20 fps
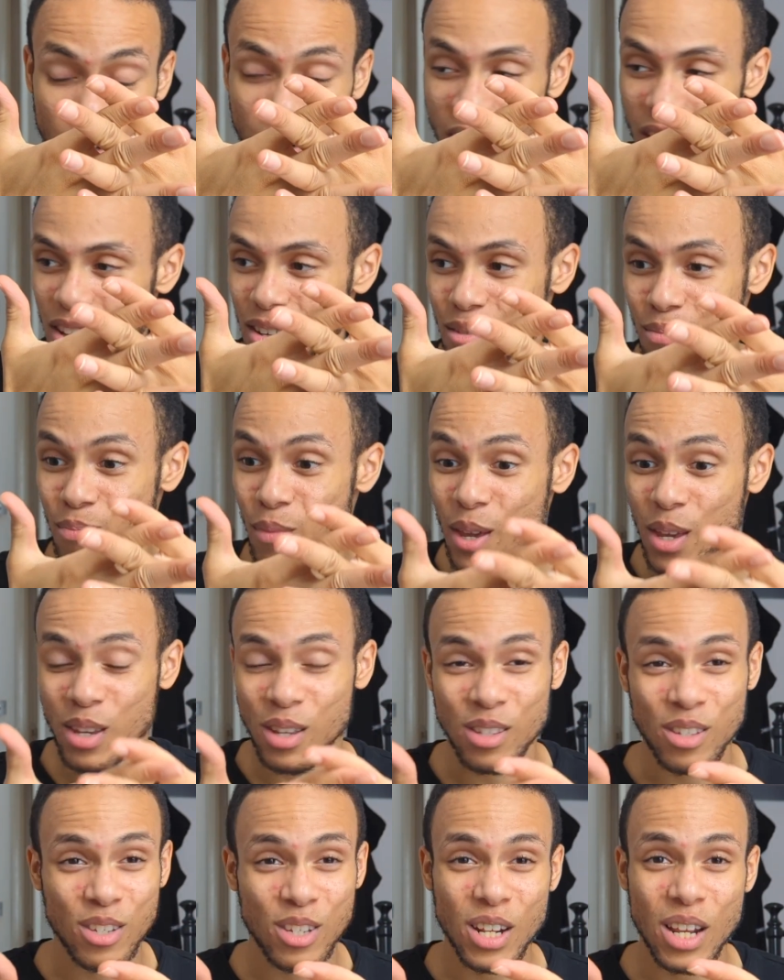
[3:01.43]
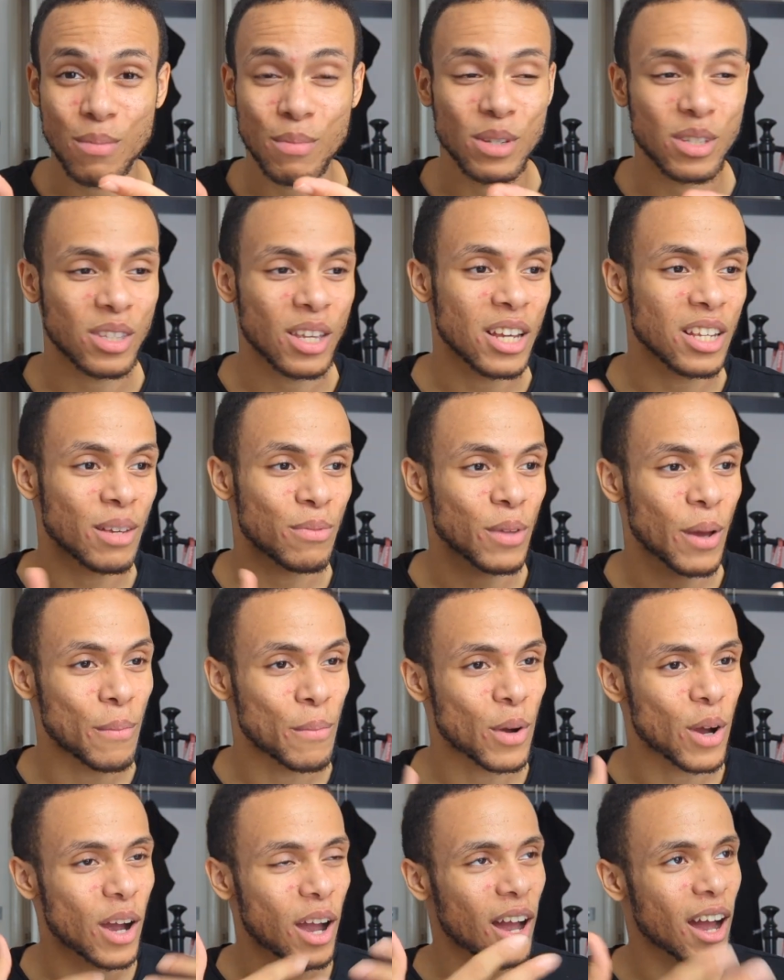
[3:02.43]
Like making silly mistakes.
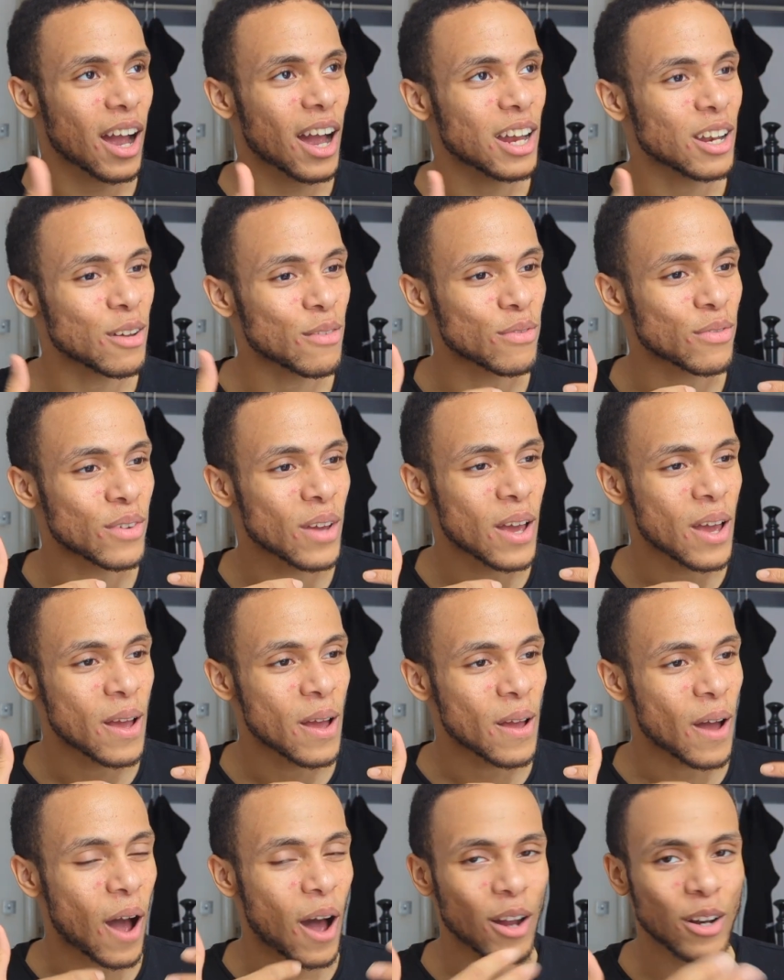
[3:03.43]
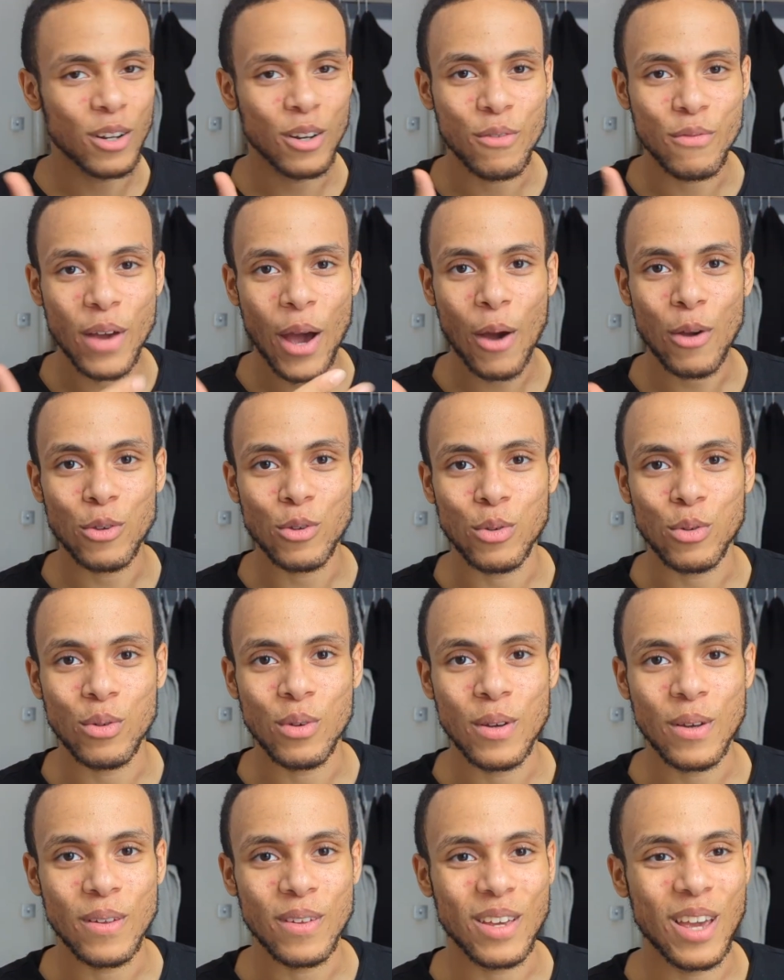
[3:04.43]
I kind of undervalue
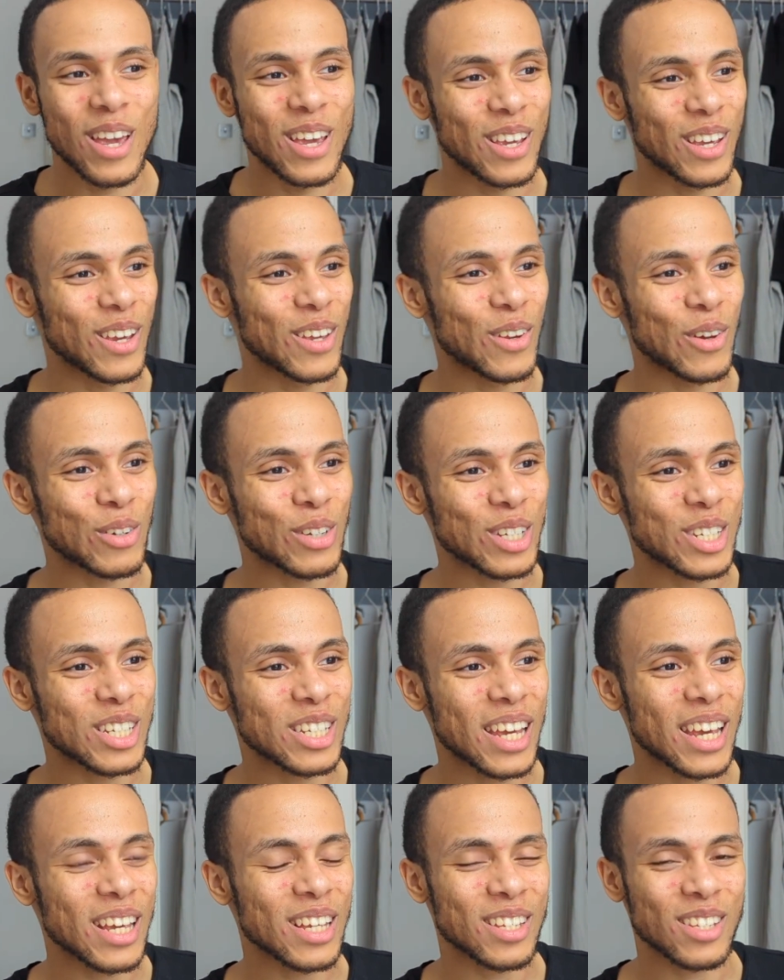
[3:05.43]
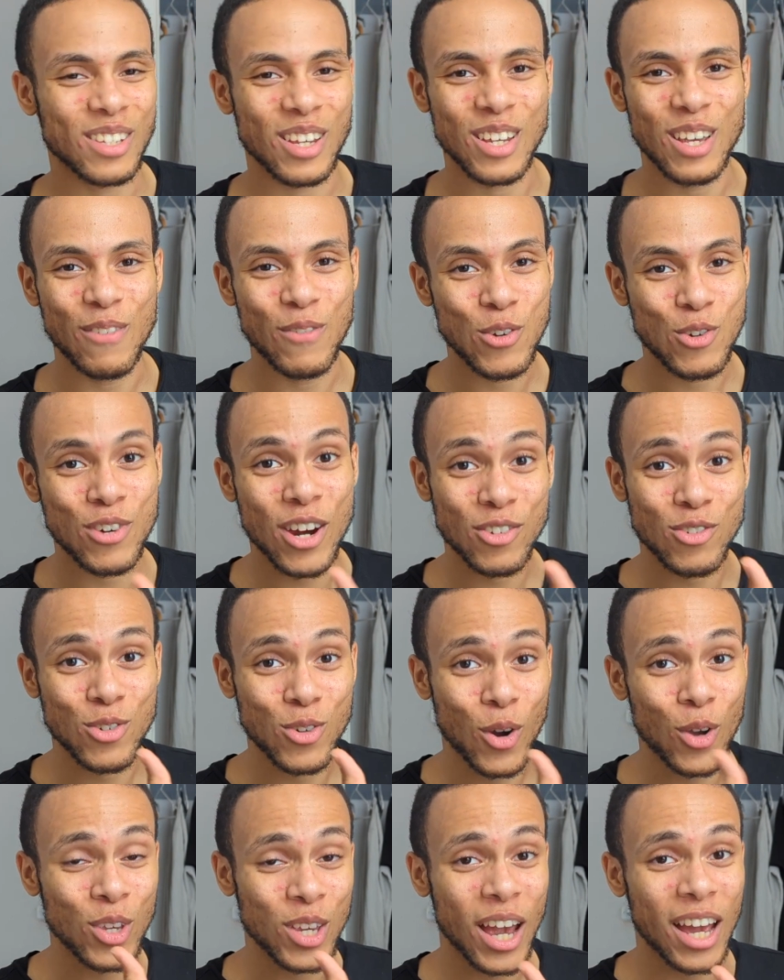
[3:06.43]
the stakes. It's like if you crash your
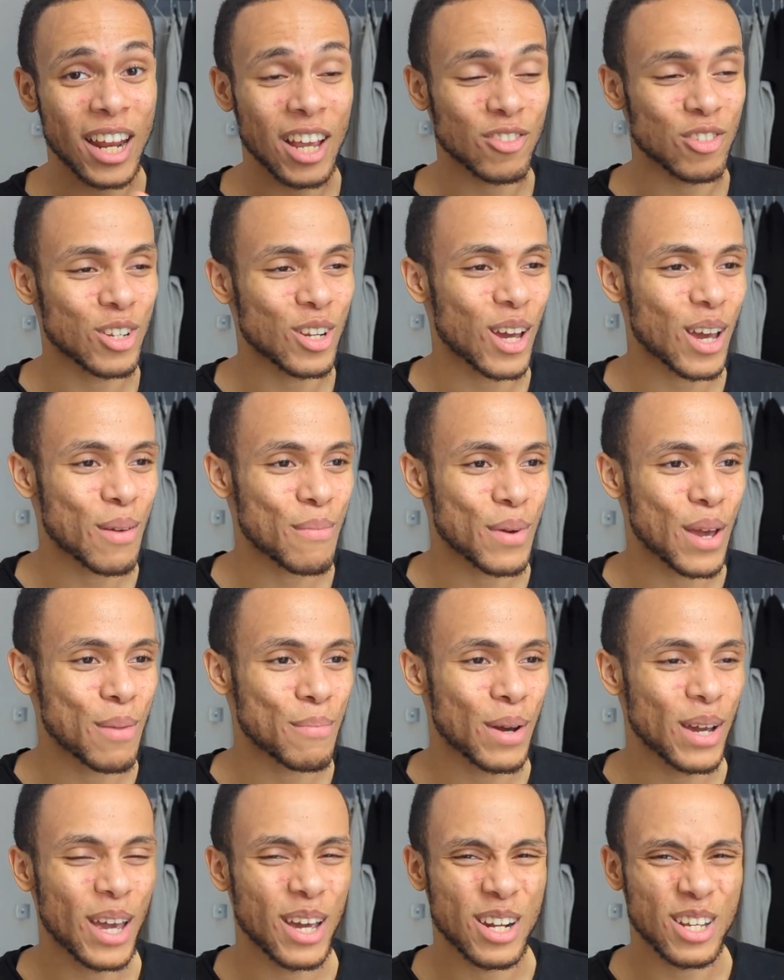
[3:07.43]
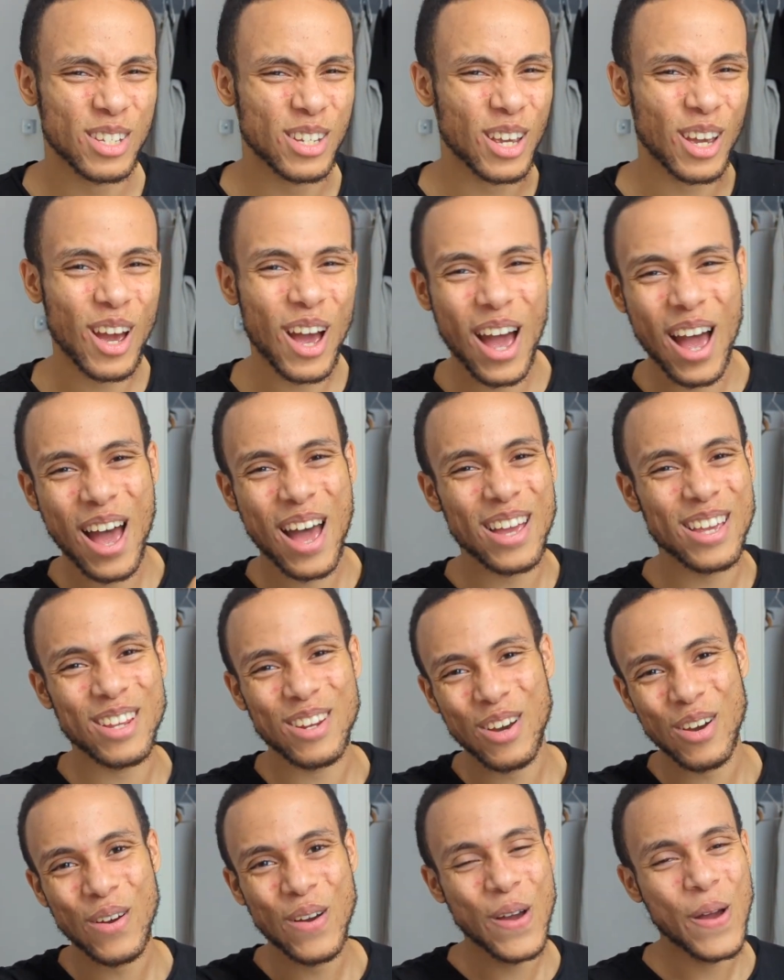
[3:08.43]
car you can't actually die, but in my head it's like I
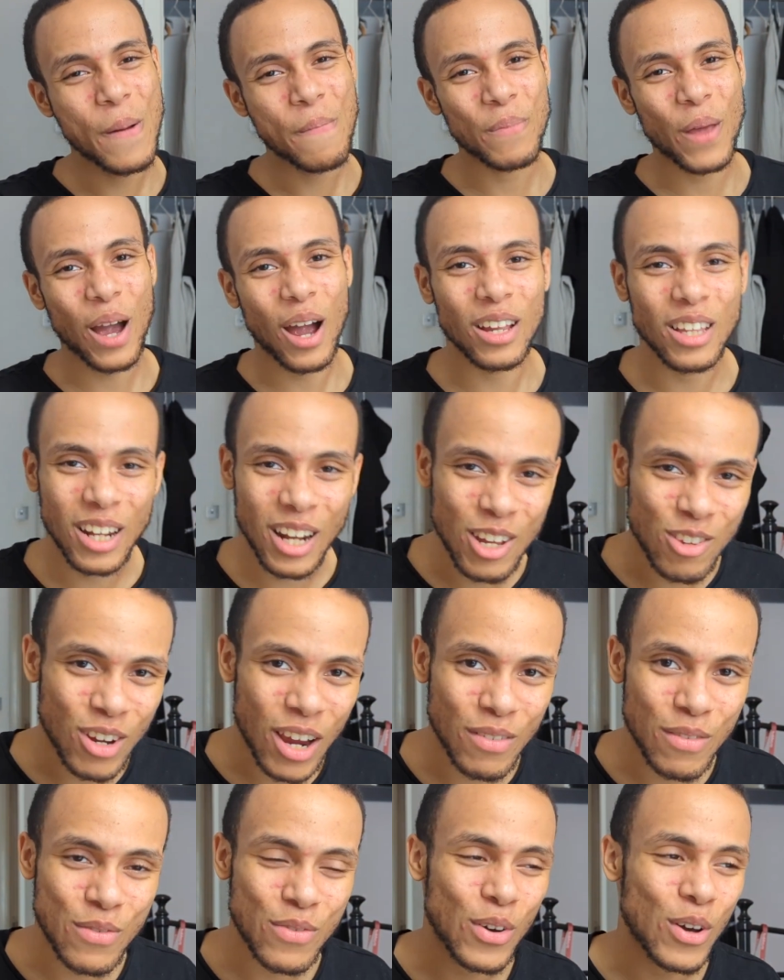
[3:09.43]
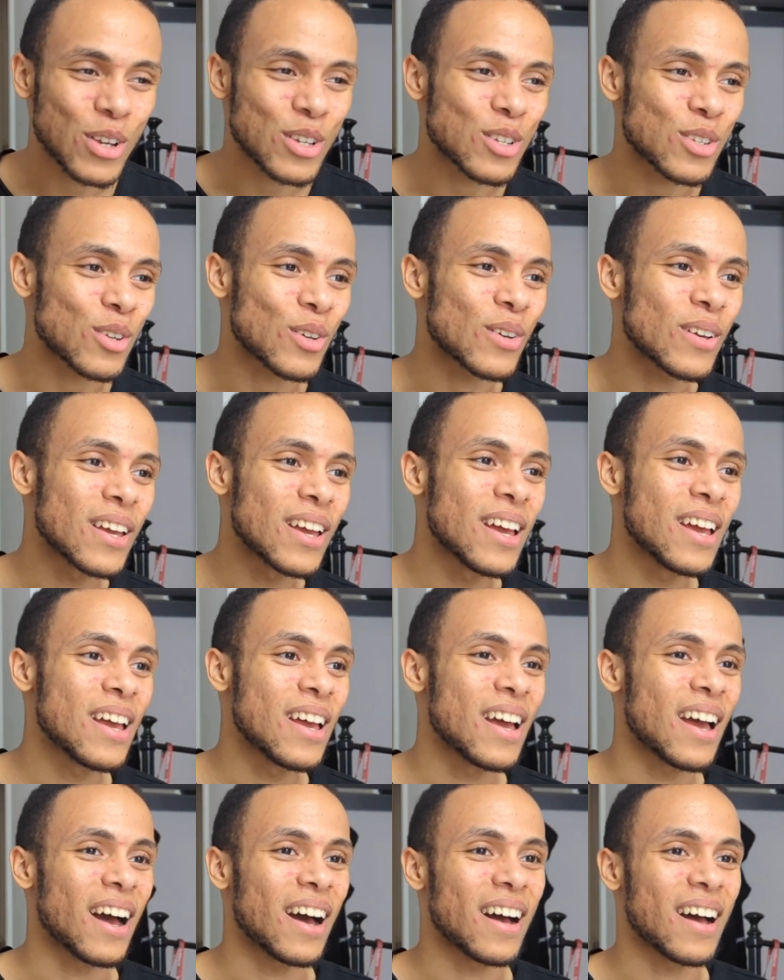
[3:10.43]
kind of like driving fast, so
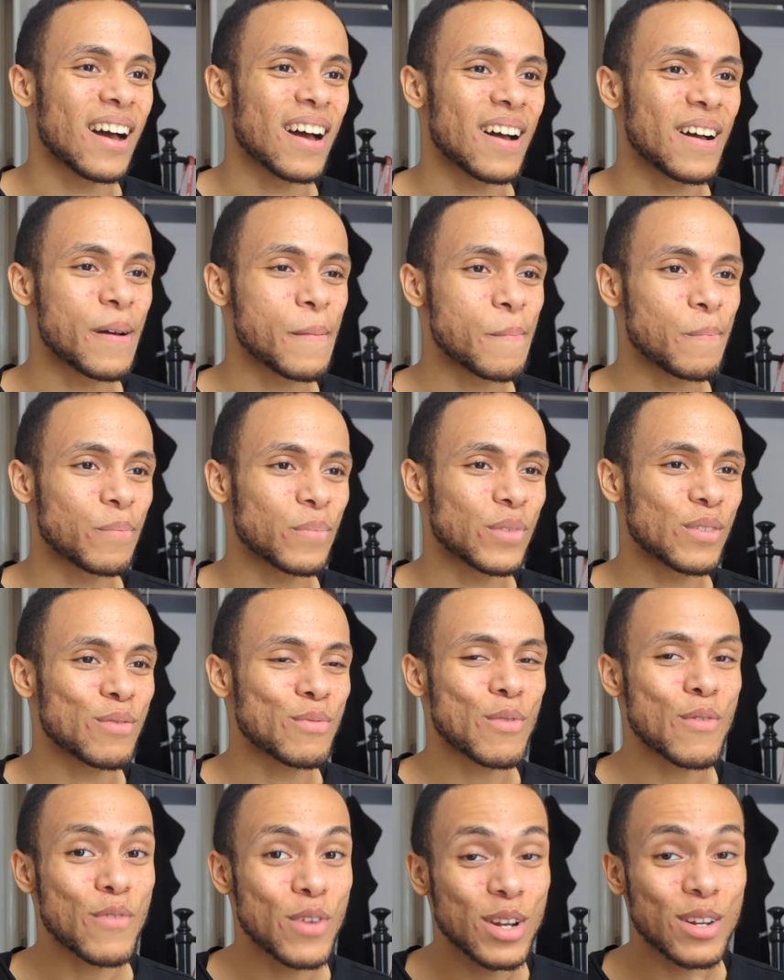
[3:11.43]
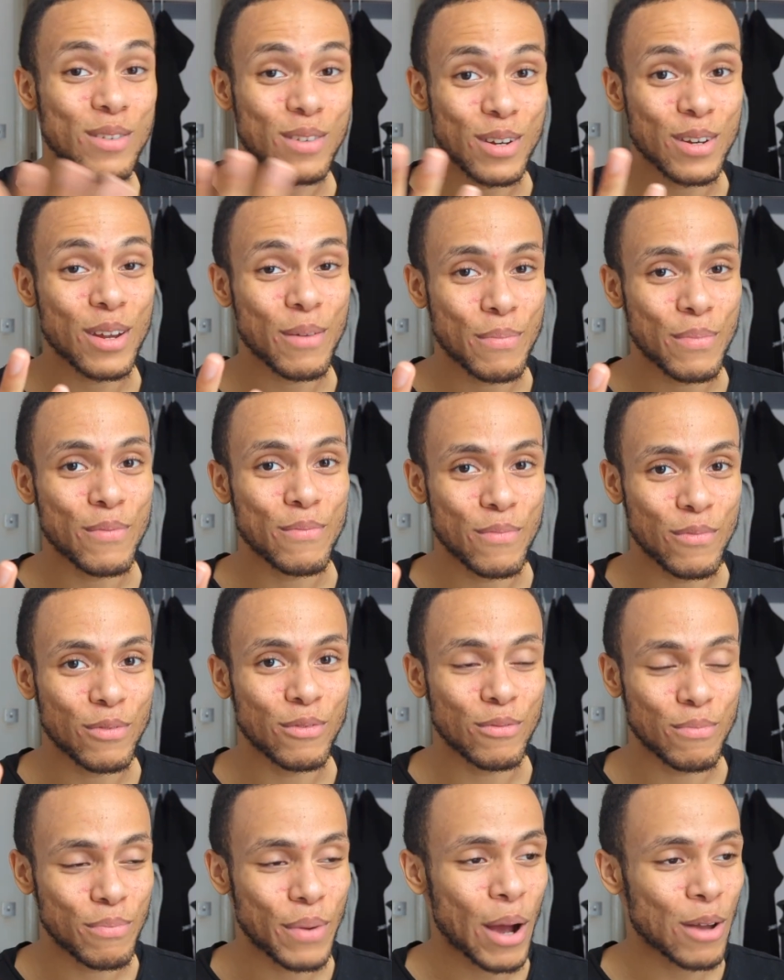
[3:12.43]
uh, within the
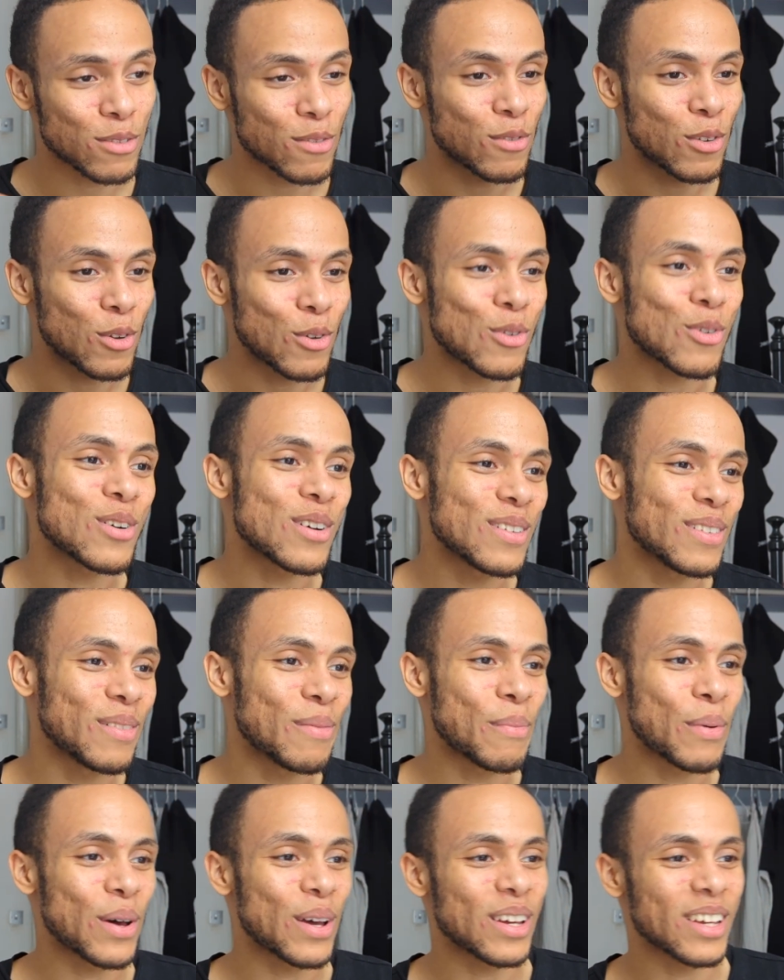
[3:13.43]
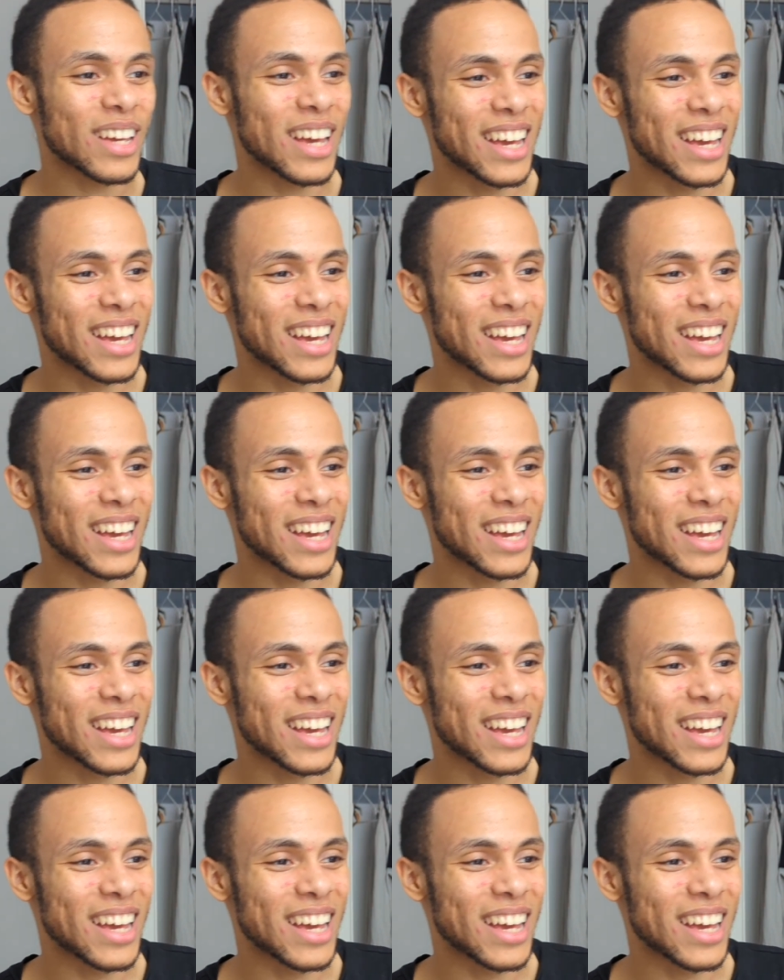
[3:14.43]
bounds of the law. But